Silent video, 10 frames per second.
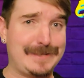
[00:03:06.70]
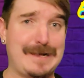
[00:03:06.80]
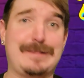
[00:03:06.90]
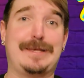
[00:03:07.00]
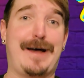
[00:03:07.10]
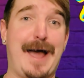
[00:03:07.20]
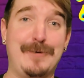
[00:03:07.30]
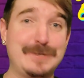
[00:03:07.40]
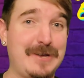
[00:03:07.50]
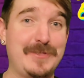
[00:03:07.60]
thought that I
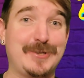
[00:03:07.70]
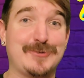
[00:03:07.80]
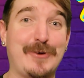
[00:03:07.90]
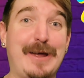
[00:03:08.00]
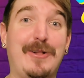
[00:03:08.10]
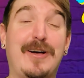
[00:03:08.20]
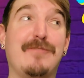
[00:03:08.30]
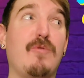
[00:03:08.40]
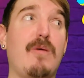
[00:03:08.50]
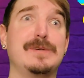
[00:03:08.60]
was on the trail
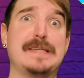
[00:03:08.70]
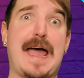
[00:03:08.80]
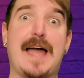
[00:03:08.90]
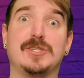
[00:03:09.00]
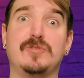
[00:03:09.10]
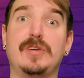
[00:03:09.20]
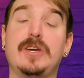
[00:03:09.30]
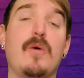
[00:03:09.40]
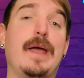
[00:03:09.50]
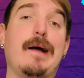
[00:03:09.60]
of what was actually
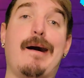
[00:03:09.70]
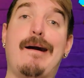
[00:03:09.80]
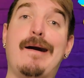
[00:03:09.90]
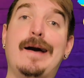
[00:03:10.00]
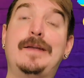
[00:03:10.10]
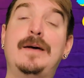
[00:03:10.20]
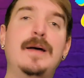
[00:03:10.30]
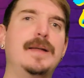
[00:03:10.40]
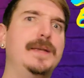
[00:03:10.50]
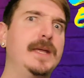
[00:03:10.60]
going on
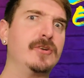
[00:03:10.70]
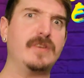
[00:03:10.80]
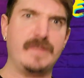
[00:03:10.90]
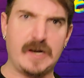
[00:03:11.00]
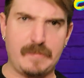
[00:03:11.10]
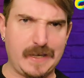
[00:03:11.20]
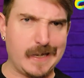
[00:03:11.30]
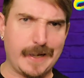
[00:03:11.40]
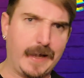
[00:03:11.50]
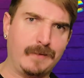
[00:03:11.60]
near the very
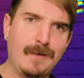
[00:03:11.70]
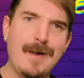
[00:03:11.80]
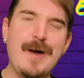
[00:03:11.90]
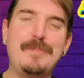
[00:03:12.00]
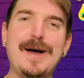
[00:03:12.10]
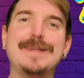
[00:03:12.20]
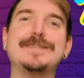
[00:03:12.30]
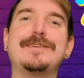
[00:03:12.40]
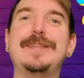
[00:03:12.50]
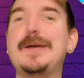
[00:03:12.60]
beginning.
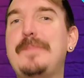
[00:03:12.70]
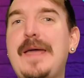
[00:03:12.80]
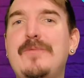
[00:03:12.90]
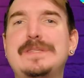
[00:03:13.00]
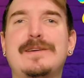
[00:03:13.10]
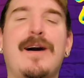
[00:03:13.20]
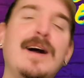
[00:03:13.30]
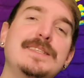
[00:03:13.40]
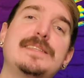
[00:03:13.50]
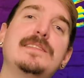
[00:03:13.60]
But clickbait was
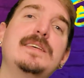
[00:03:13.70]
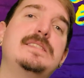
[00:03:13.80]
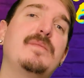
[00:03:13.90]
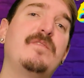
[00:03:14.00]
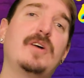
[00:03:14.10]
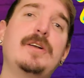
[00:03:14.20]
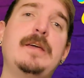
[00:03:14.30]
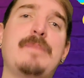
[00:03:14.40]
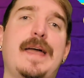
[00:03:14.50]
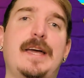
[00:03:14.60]
constantly
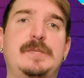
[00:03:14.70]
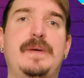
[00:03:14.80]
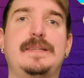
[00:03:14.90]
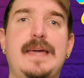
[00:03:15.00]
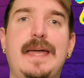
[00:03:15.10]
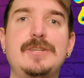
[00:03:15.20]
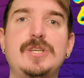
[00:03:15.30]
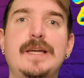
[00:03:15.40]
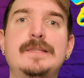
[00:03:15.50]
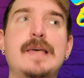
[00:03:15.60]
subverting my
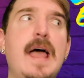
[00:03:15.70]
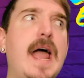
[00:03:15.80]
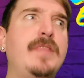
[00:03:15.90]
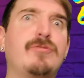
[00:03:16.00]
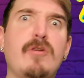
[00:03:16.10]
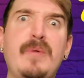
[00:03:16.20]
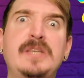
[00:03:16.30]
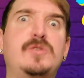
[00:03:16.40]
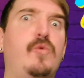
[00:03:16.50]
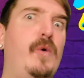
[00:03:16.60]
expectations and
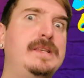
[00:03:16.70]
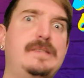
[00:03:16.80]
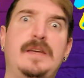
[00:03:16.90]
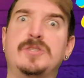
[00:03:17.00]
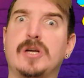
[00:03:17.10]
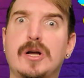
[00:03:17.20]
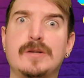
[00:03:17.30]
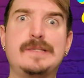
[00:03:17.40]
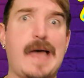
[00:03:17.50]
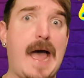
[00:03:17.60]
throwing twists and
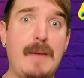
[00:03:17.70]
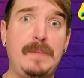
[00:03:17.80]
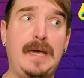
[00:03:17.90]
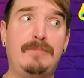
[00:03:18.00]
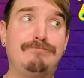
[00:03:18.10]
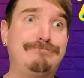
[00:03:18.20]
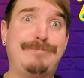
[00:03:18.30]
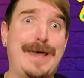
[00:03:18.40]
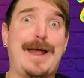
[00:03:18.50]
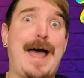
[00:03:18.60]
turns at me
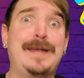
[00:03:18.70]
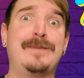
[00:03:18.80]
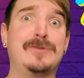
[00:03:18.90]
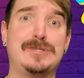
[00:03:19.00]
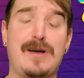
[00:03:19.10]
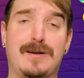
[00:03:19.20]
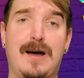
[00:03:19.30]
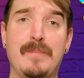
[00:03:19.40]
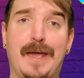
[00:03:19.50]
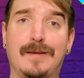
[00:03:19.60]
that I never saw
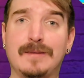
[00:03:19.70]
coming.